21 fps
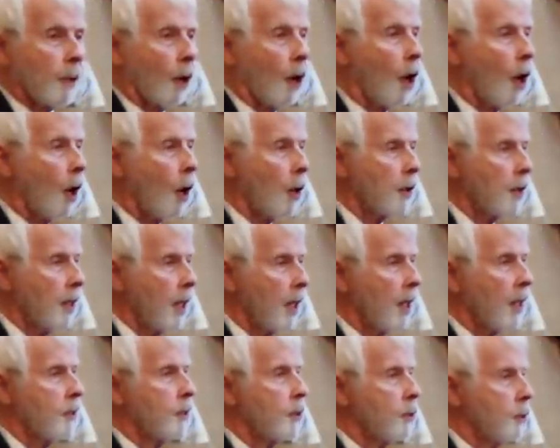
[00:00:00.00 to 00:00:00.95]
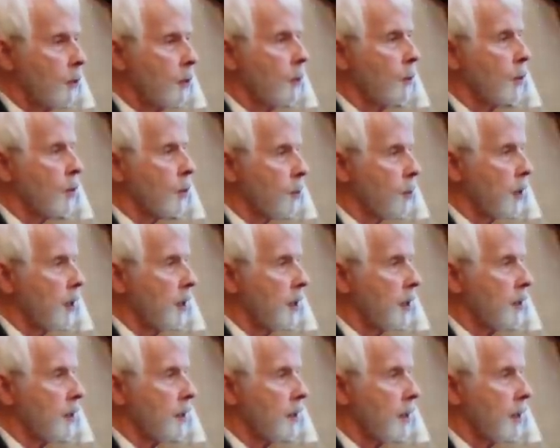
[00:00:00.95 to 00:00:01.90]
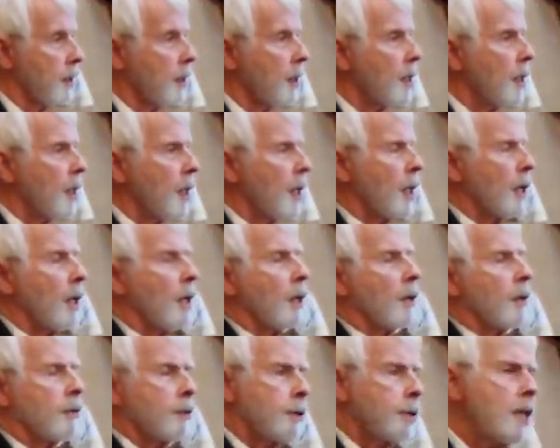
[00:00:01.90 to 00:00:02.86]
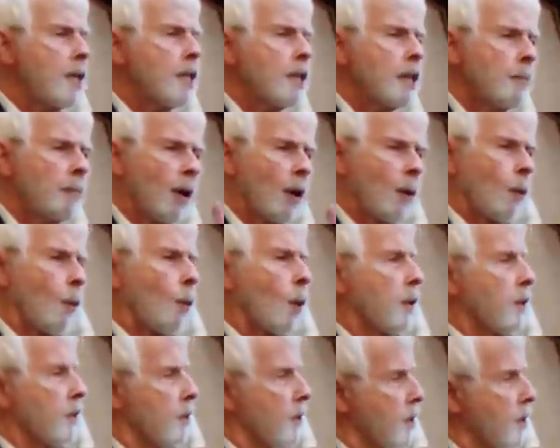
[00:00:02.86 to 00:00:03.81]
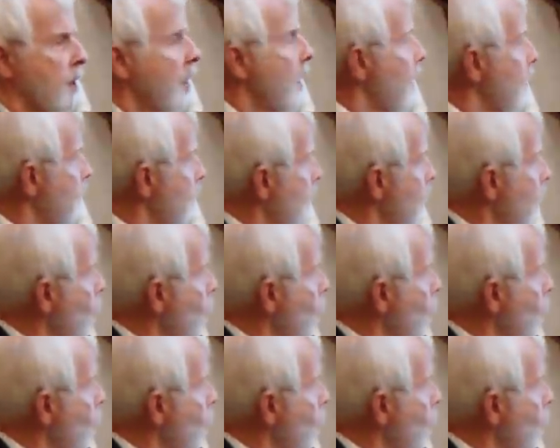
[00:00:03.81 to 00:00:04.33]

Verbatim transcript: All he had to do was read it. Think about what it says.